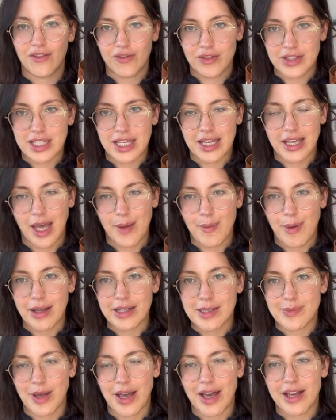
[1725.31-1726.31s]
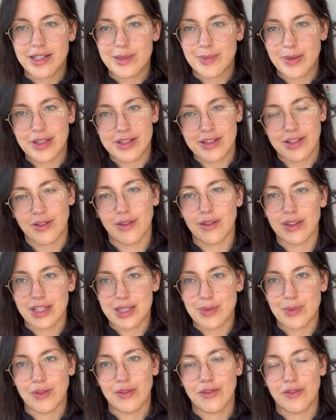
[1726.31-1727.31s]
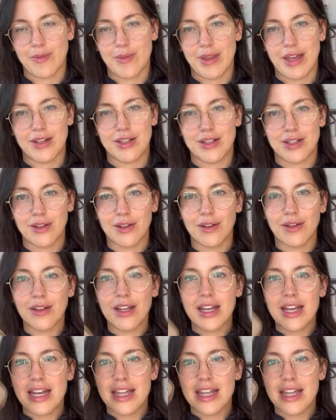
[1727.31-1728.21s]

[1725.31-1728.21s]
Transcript: for TK Maxx bags because I got this one from there too.